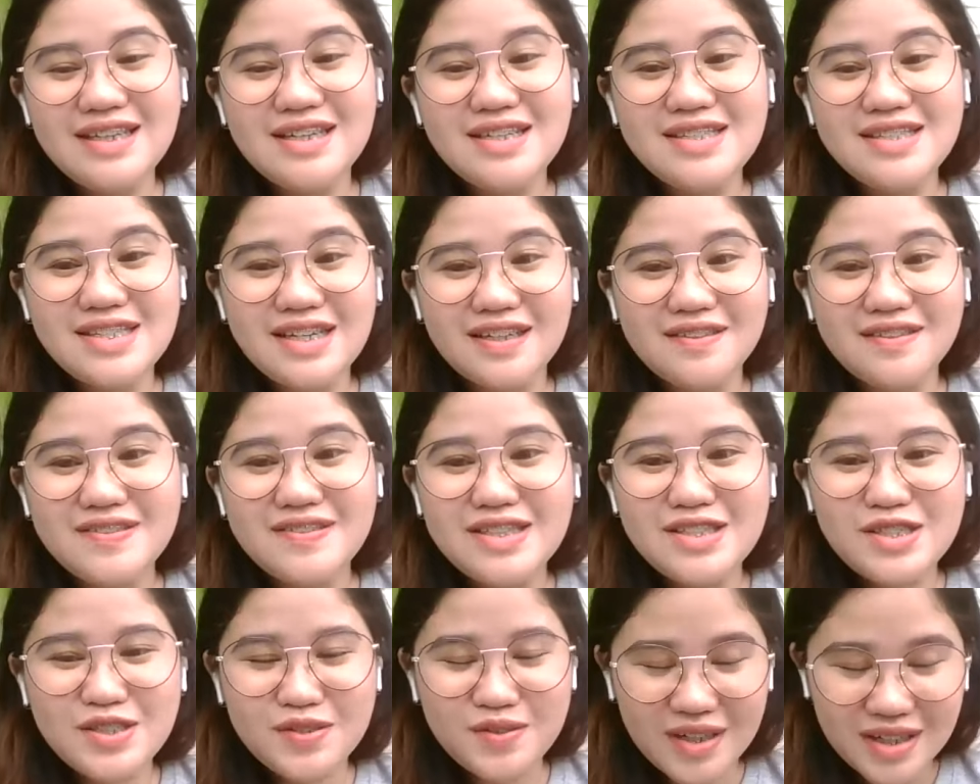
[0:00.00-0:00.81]
an
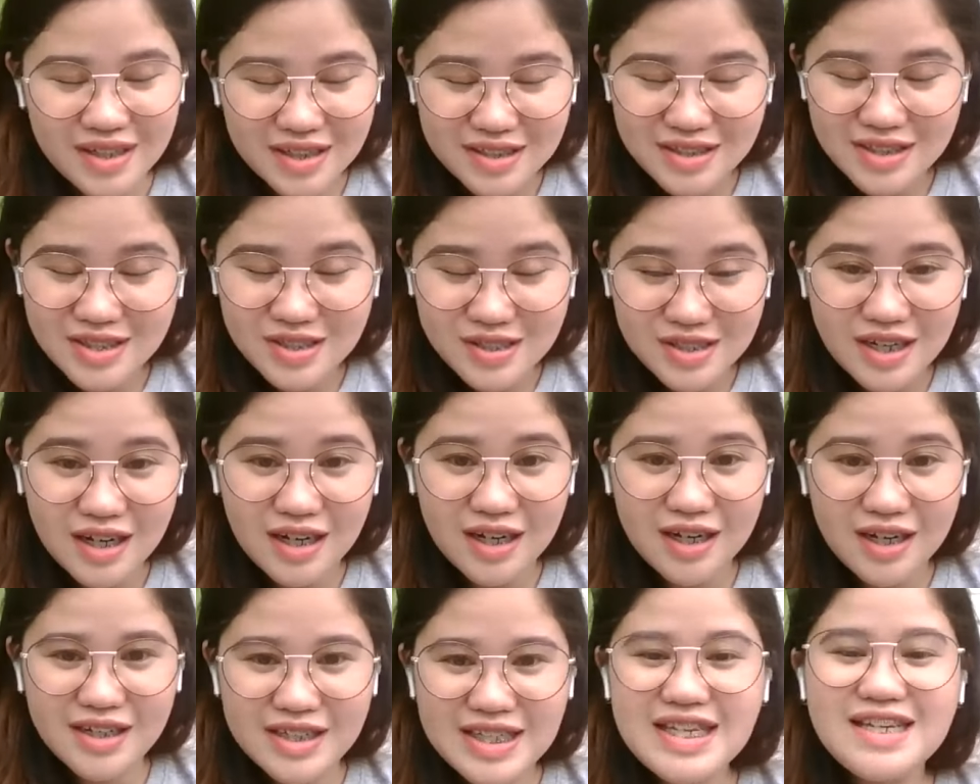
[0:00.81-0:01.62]
ESL
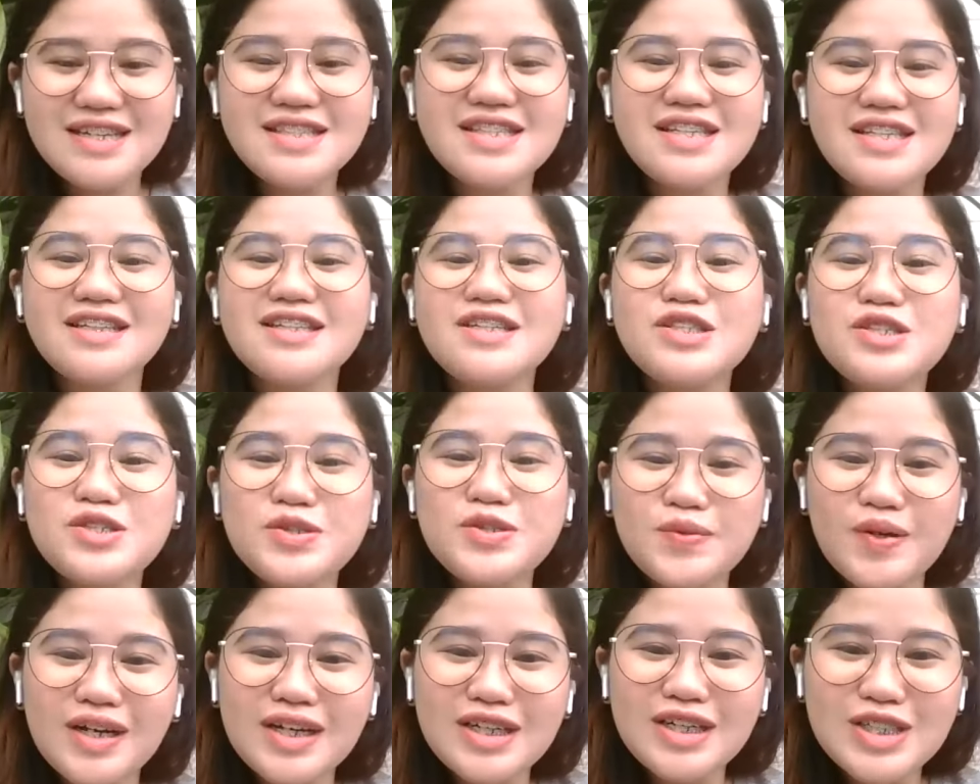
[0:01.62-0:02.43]

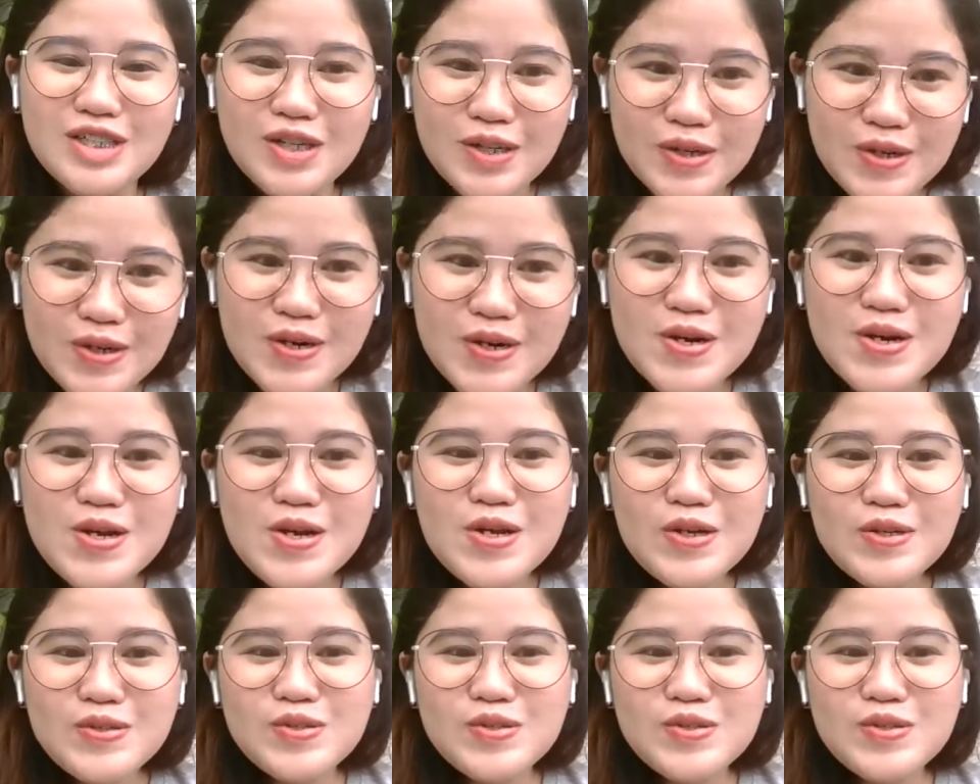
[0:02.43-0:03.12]
instructor.